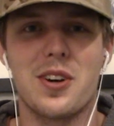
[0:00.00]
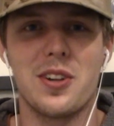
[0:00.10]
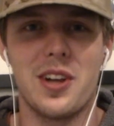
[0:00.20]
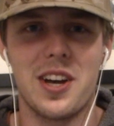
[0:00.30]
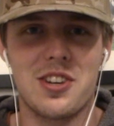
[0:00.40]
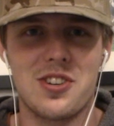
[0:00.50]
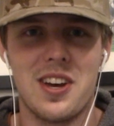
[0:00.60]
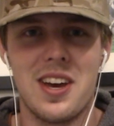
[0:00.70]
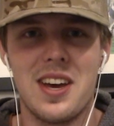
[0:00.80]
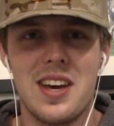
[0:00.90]
Clutch,
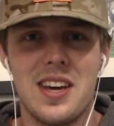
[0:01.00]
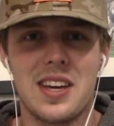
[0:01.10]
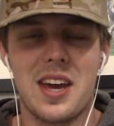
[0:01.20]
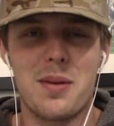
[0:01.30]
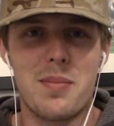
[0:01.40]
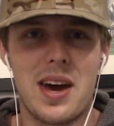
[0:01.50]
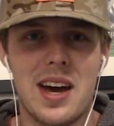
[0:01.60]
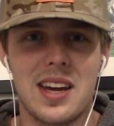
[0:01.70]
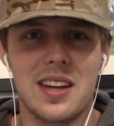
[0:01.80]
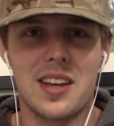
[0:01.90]
came
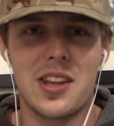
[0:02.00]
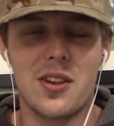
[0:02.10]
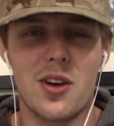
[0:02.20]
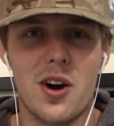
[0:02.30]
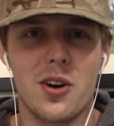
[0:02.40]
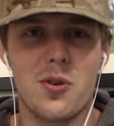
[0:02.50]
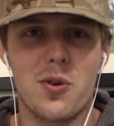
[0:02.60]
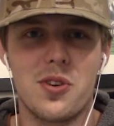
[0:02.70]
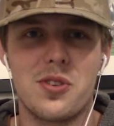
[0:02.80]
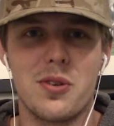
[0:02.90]
back and led the
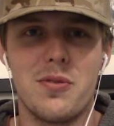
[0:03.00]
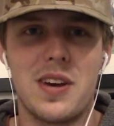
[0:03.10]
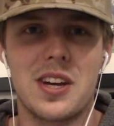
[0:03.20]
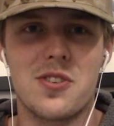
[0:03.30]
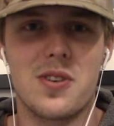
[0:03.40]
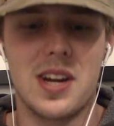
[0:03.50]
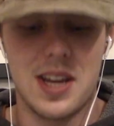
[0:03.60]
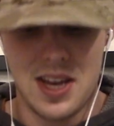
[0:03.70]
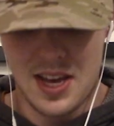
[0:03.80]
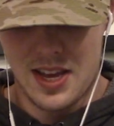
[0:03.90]
Longhorns to a
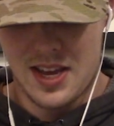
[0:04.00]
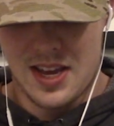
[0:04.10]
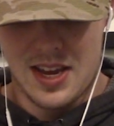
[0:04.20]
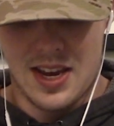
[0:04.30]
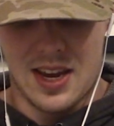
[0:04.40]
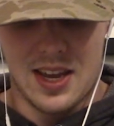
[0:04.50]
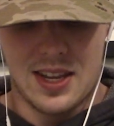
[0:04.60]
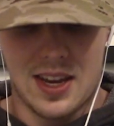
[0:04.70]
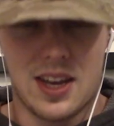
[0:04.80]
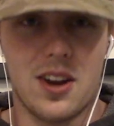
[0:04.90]
victory. And
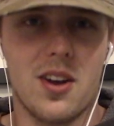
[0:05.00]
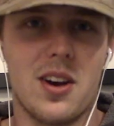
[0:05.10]
then,